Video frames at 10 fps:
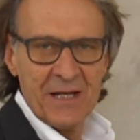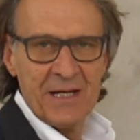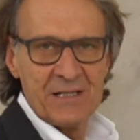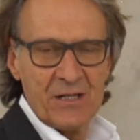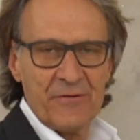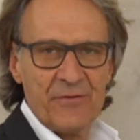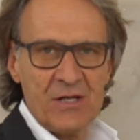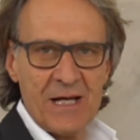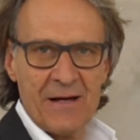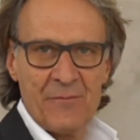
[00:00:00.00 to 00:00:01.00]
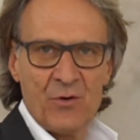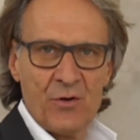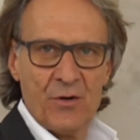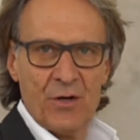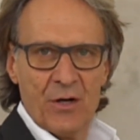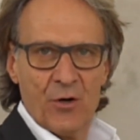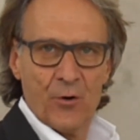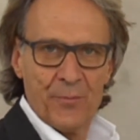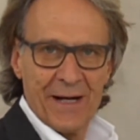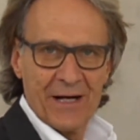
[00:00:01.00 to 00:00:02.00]
opaque. If we want
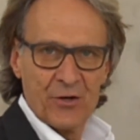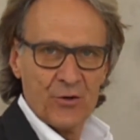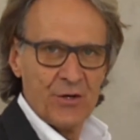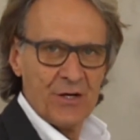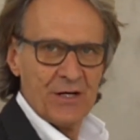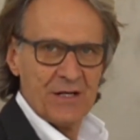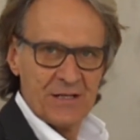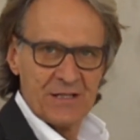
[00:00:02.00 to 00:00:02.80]
it to be shiny,